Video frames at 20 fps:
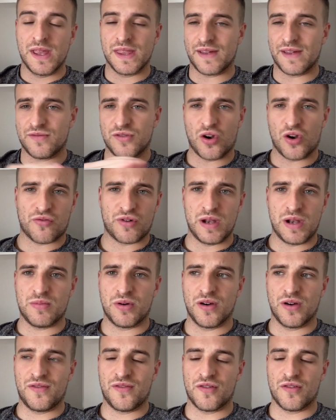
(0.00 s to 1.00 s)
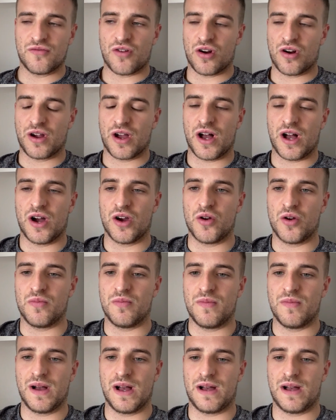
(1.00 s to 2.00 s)
They've not really put a foot wrong at
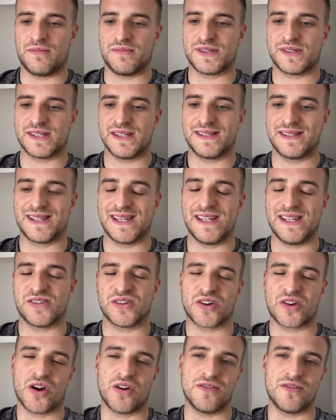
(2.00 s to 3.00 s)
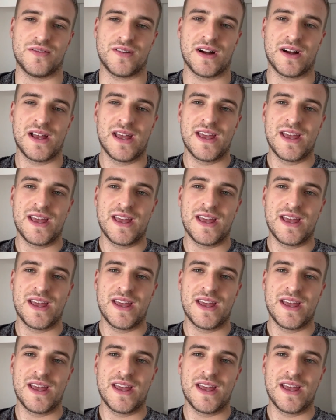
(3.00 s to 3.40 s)
home since he took over.